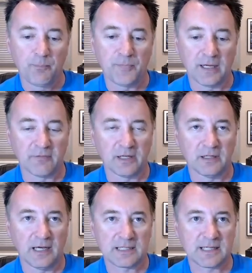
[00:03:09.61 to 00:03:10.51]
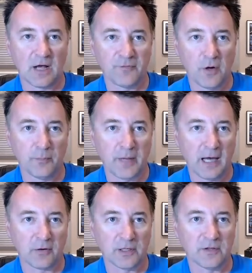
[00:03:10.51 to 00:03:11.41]
Think of it like cell phone
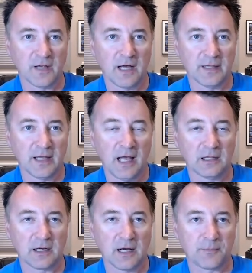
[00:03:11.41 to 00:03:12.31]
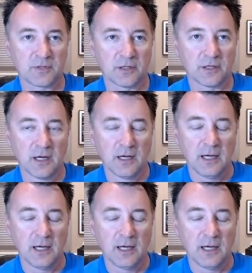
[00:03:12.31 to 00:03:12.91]
batteries on the helicopter.